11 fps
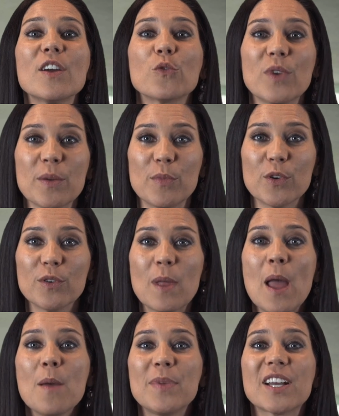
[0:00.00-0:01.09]
it Reboot.
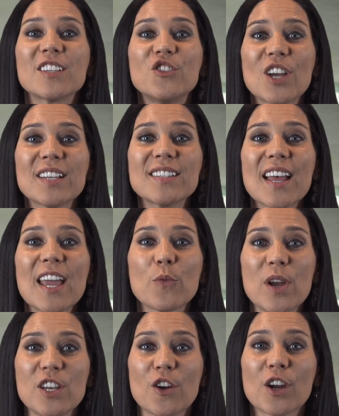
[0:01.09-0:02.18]
Because just like
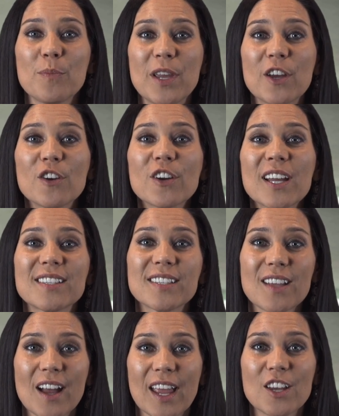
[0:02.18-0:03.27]
when your computer gets
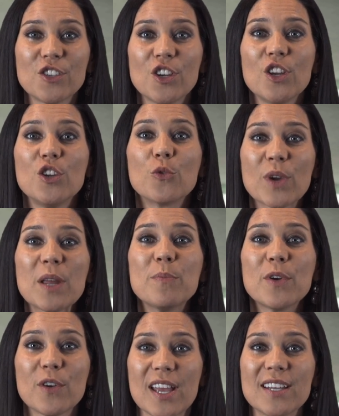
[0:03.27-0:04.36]
sluggish, you
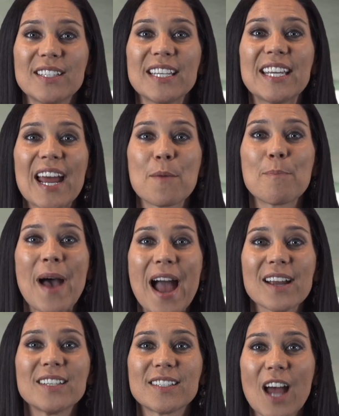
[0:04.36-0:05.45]
reboot it to get it
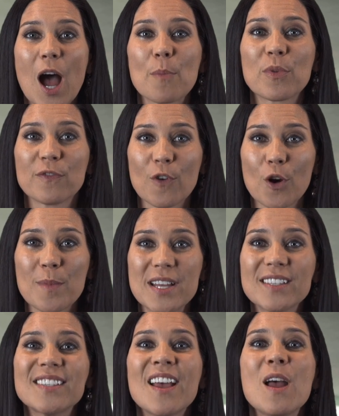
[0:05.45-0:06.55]
back to top
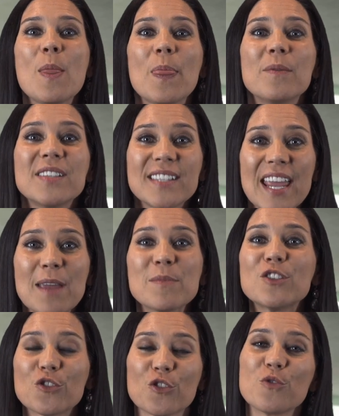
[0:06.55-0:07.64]
performance, the same
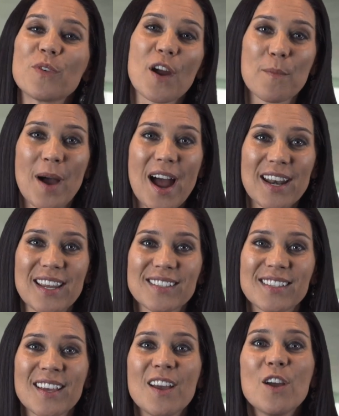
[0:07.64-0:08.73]
is true with our
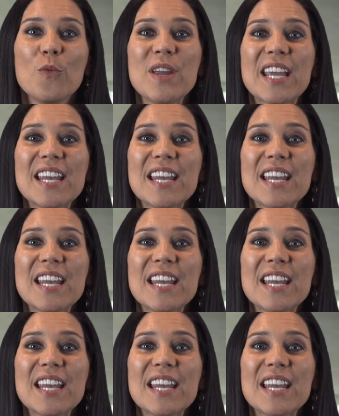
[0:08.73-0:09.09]
bodies. We